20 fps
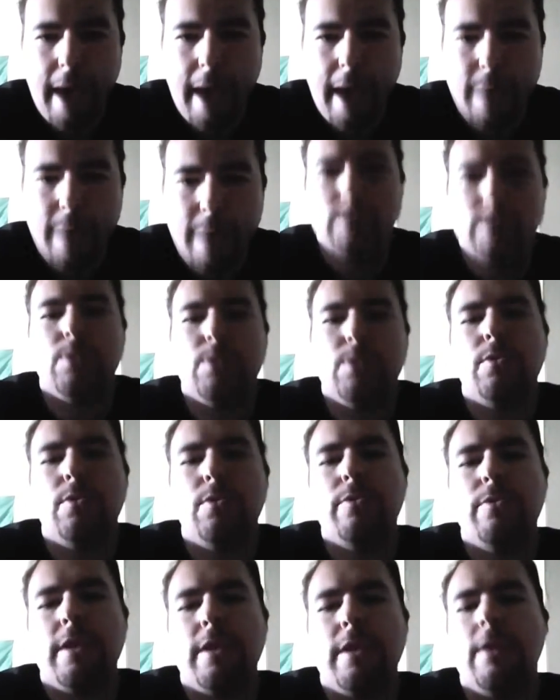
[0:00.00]

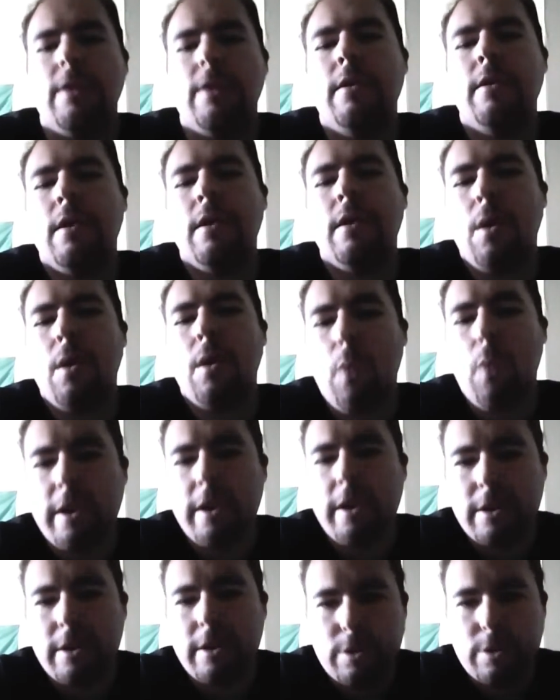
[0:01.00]
absolutely
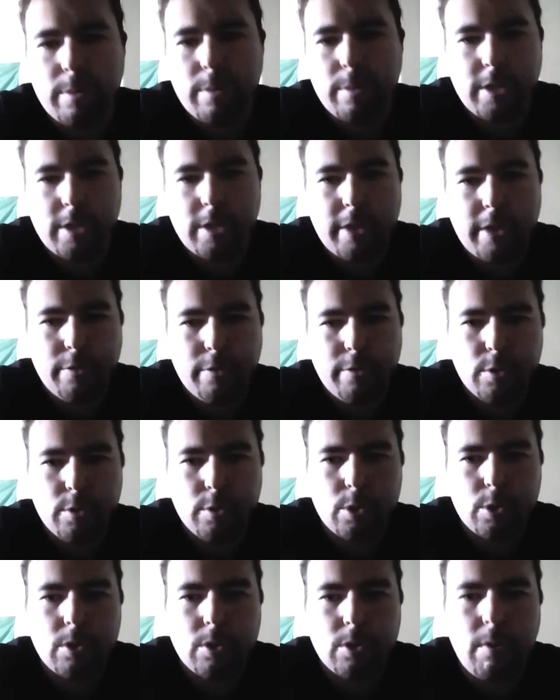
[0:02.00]
100%
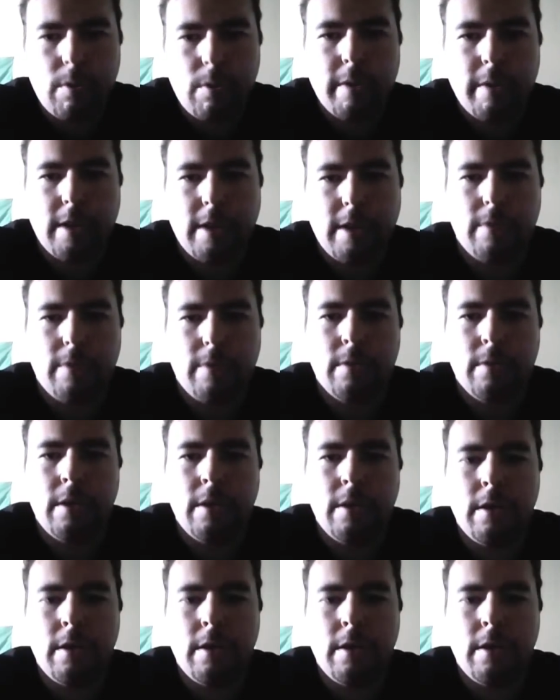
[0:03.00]
crucial to what we do.